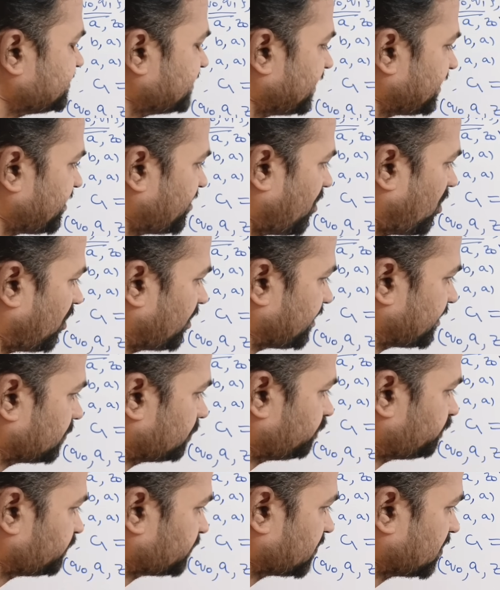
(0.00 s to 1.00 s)
Z zero.
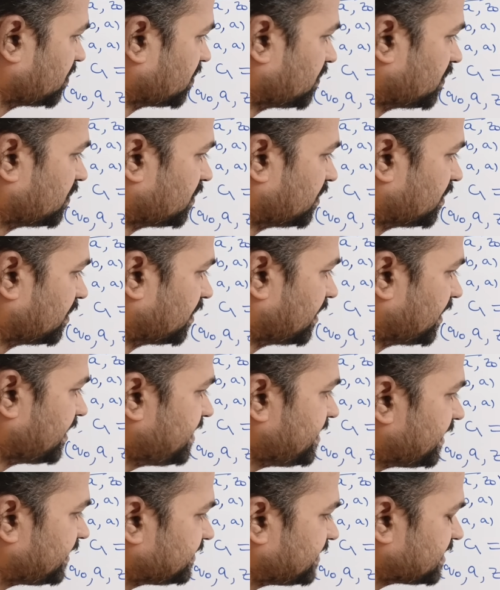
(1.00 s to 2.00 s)

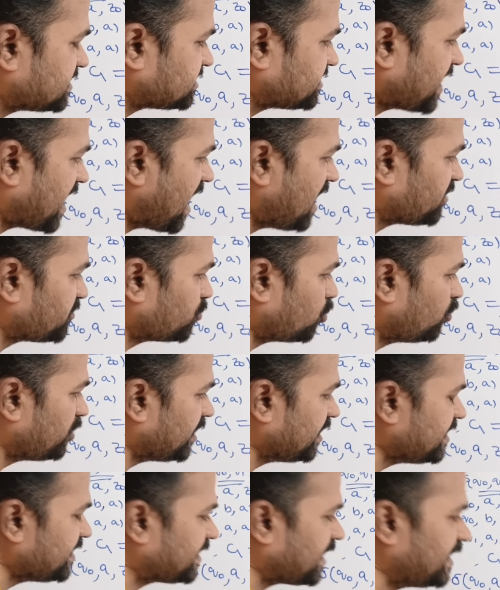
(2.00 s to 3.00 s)
Here the stack
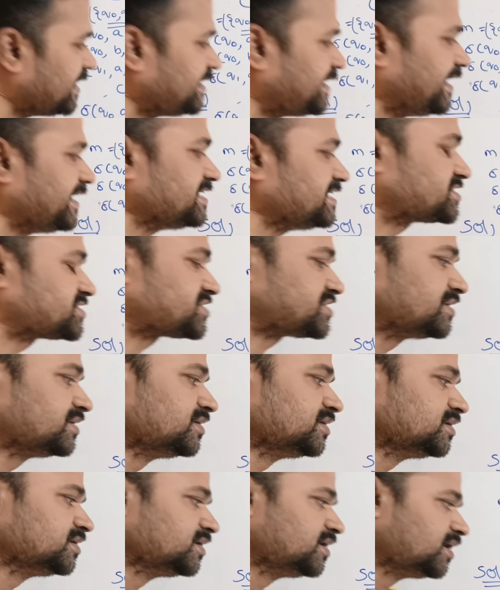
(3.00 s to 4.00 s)
totally contains
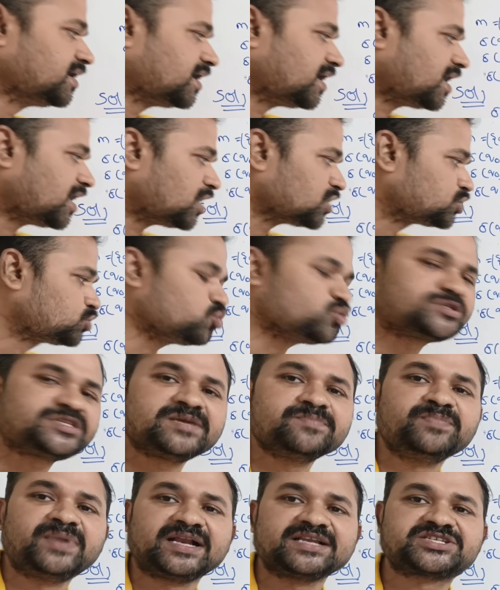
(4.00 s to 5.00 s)
uh, two
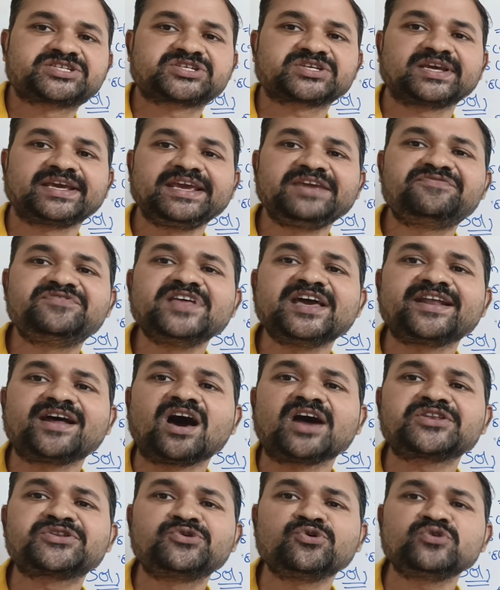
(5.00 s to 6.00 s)
symbols. If there
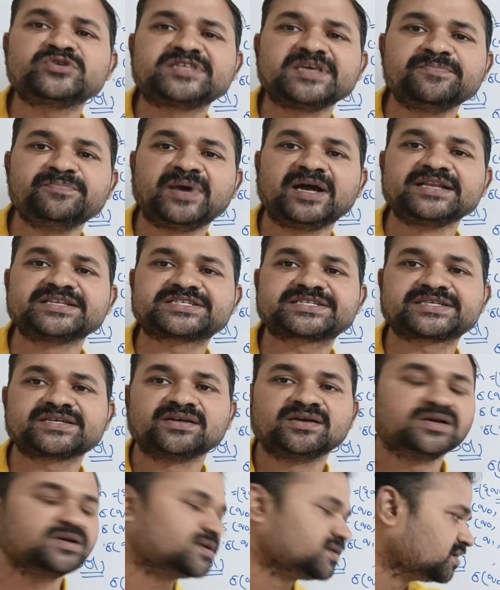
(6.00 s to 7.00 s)
are two symbols
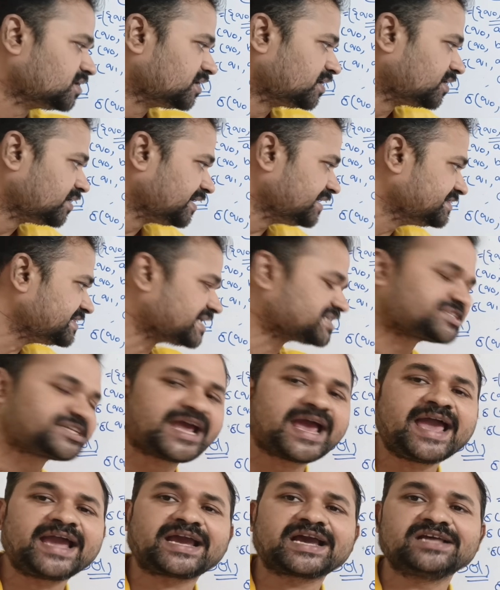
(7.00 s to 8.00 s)
in the
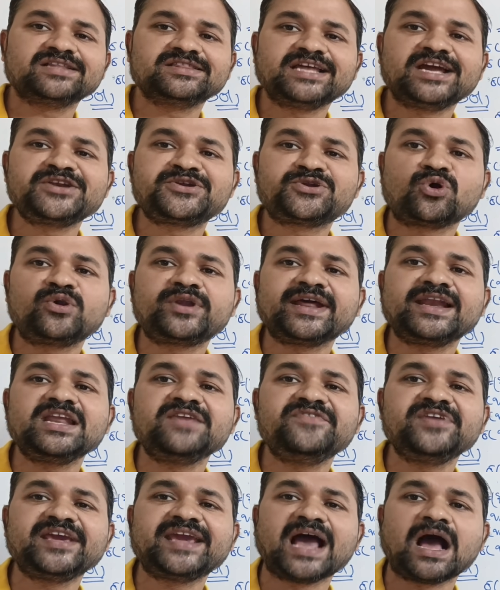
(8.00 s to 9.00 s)
stack, then
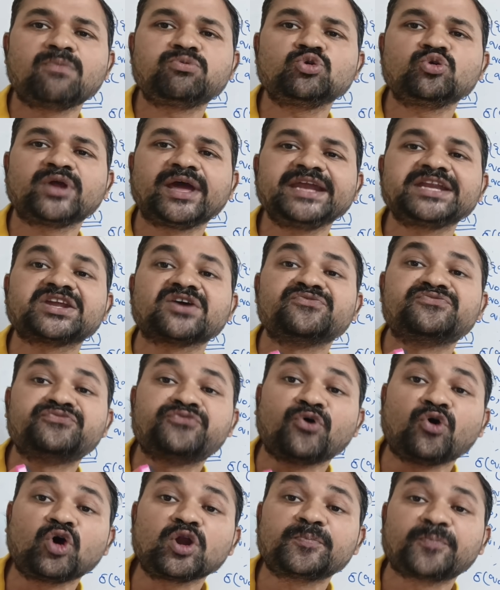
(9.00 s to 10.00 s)
totally we have to write
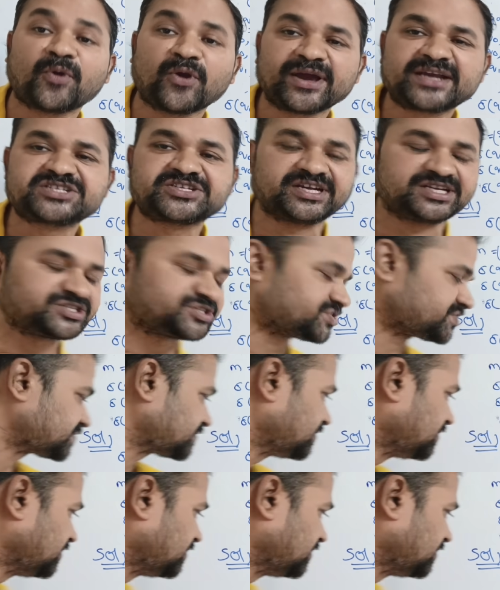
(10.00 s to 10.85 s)
four productions.